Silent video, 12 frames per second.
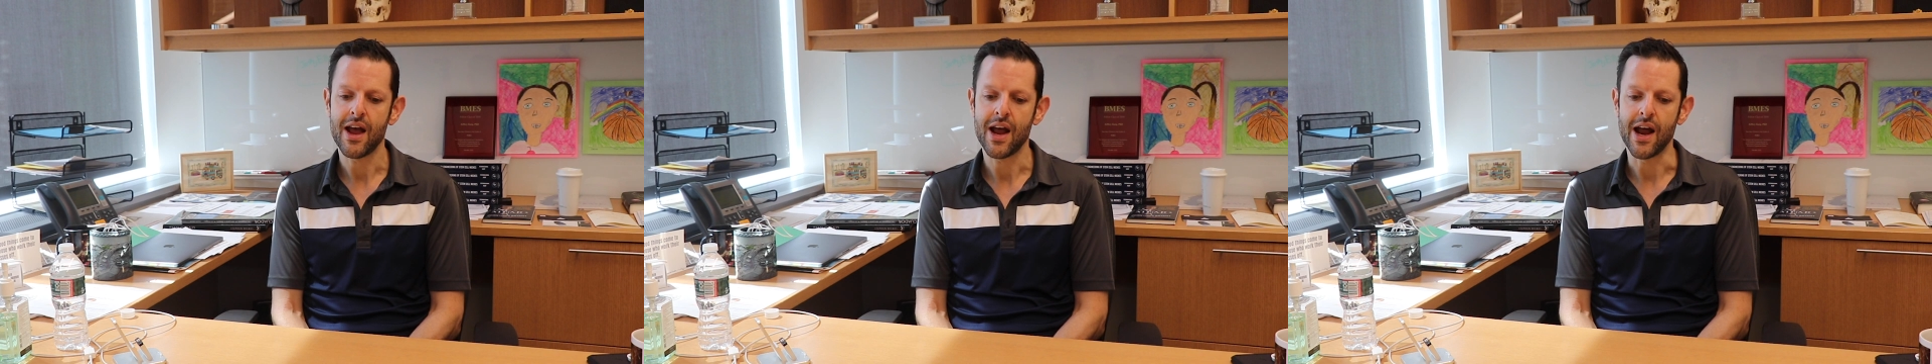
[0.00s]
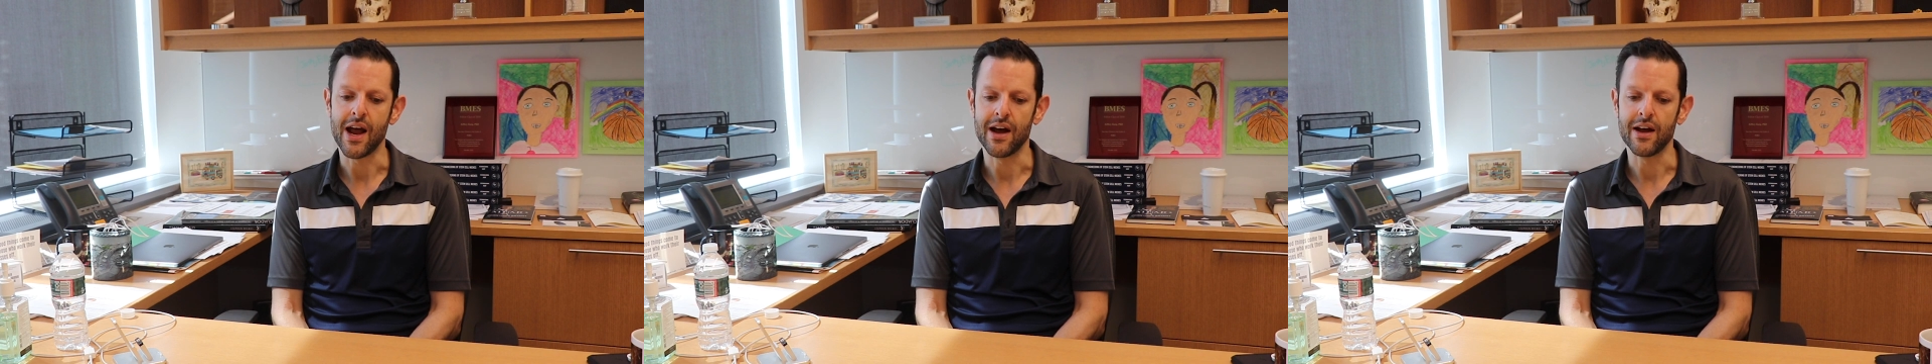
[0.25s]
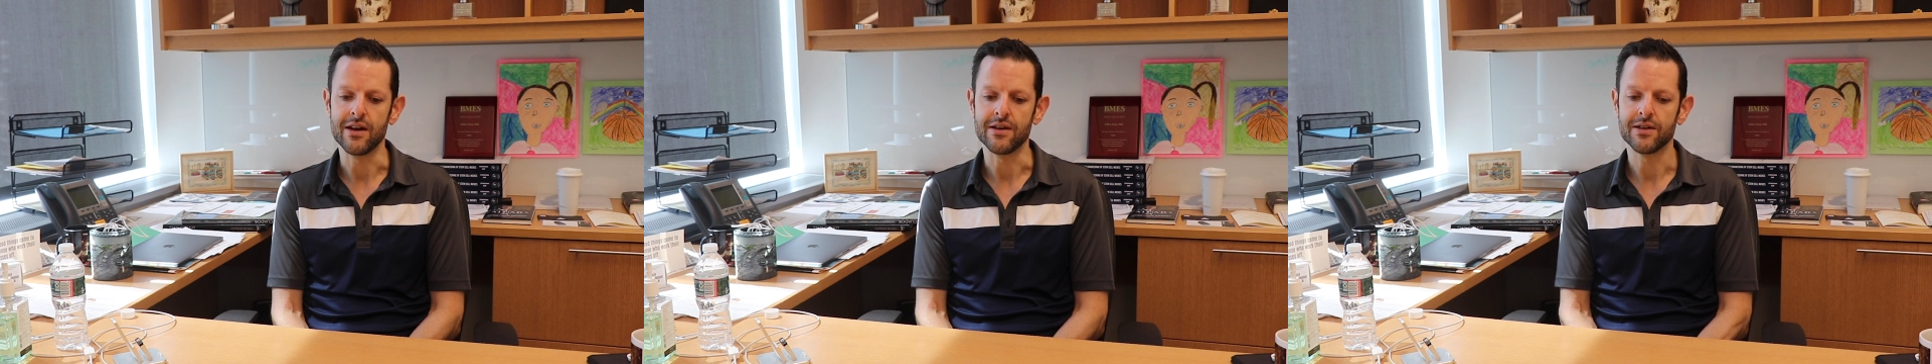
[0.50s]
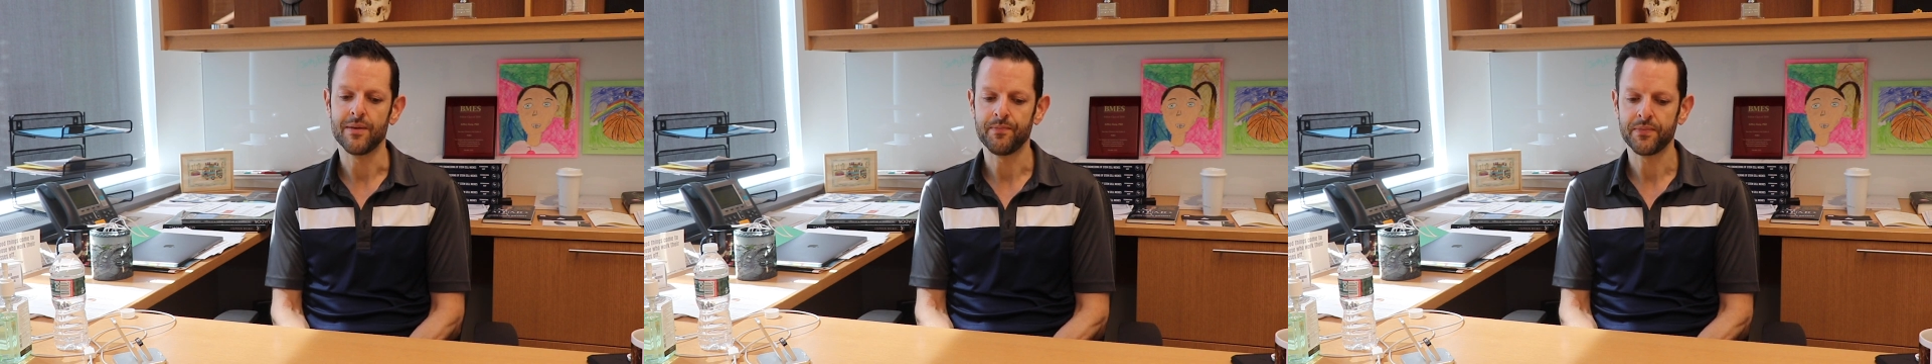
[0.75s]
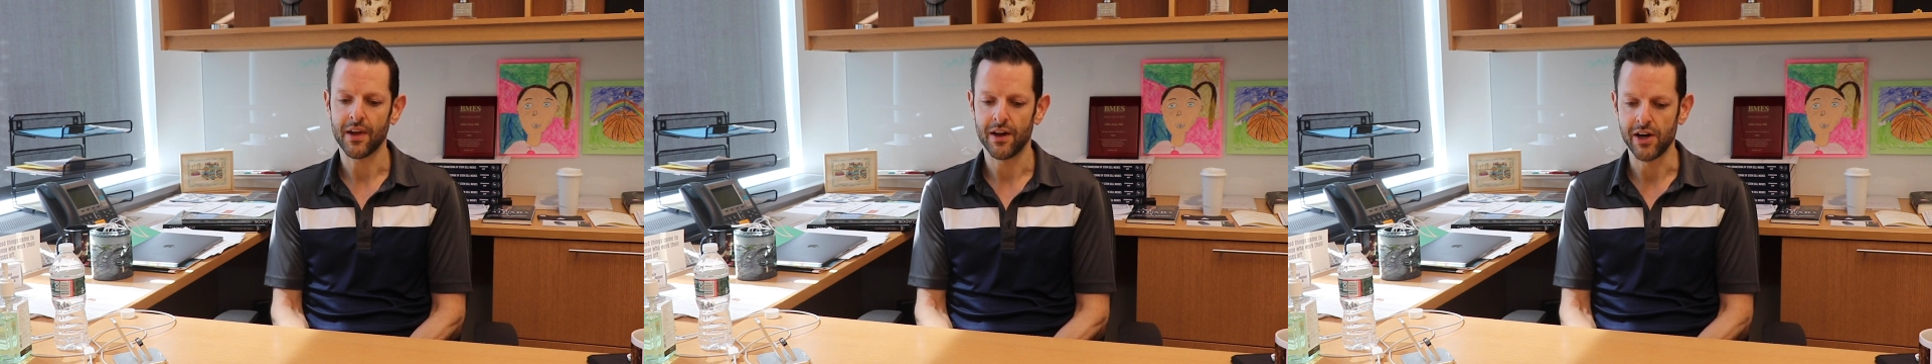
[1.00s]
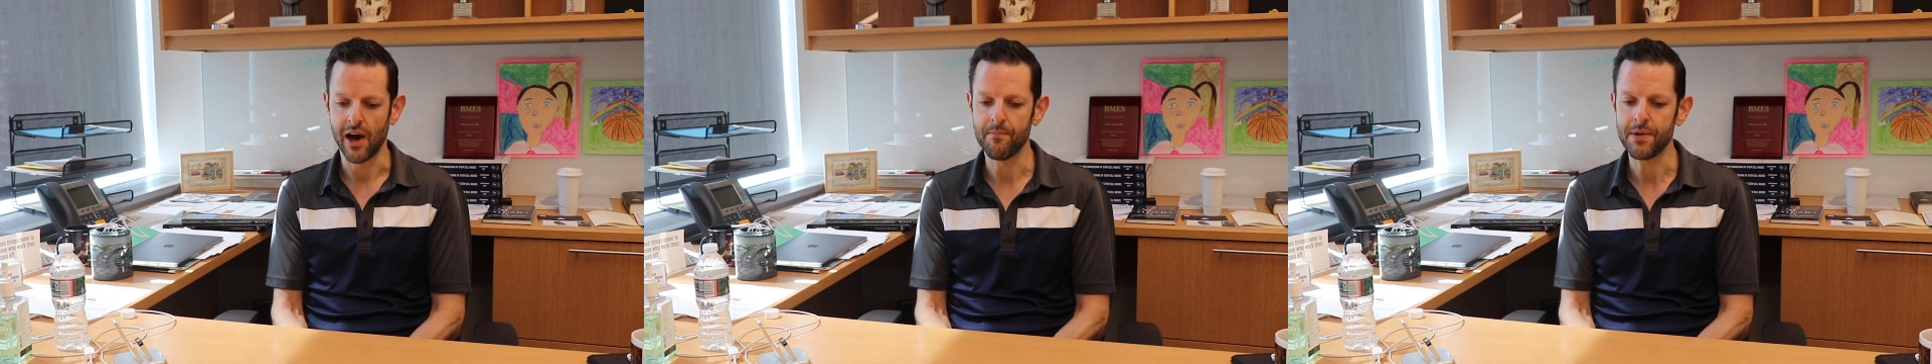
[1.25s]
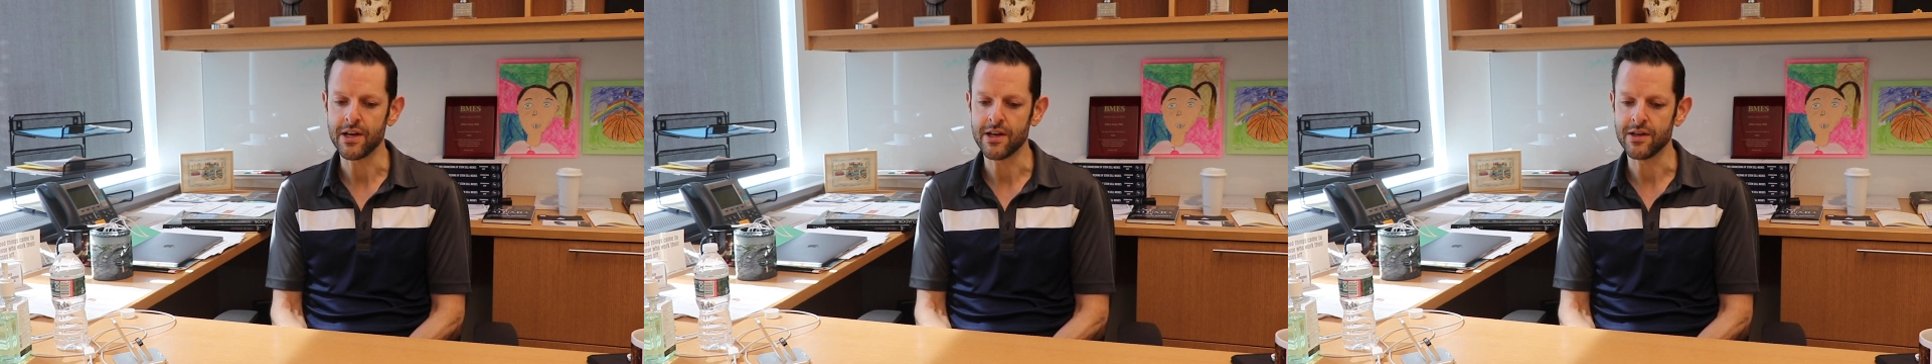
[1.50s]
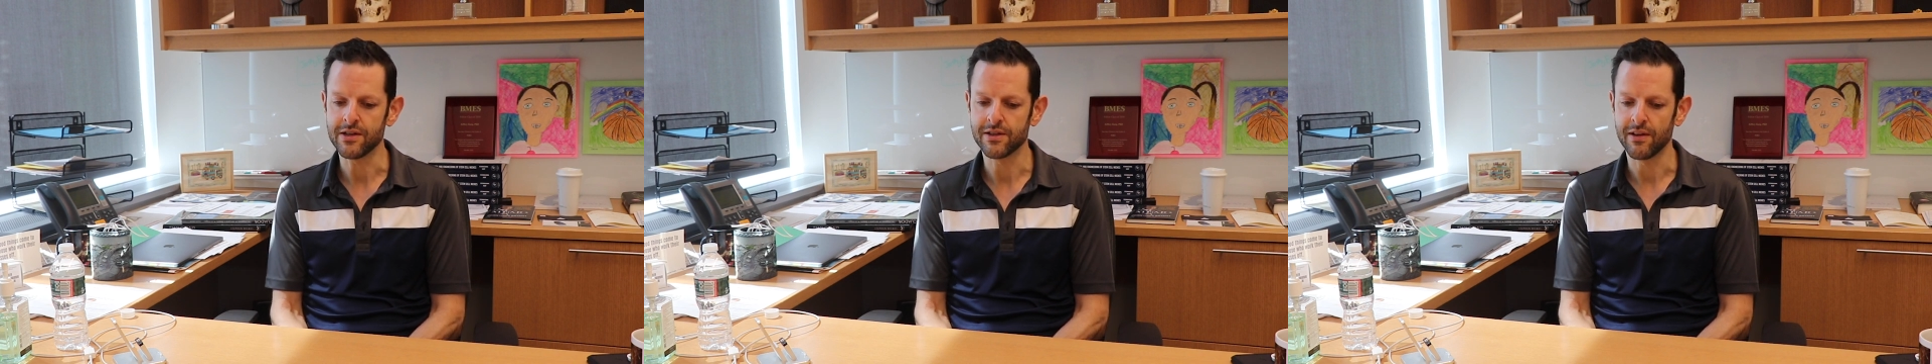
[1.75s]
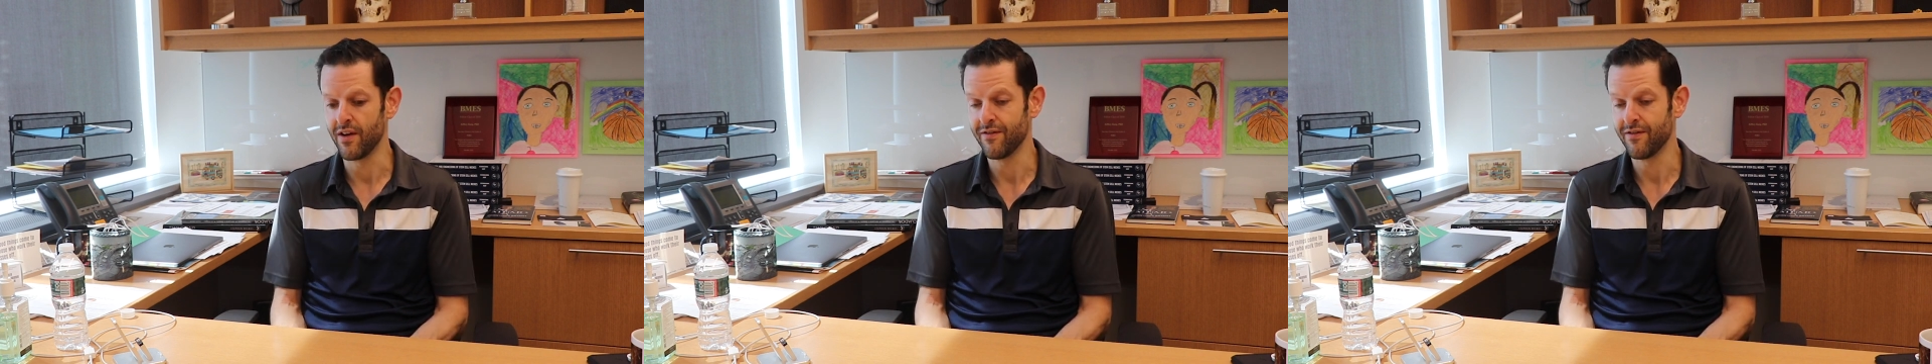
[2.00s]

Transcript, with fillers: And companies or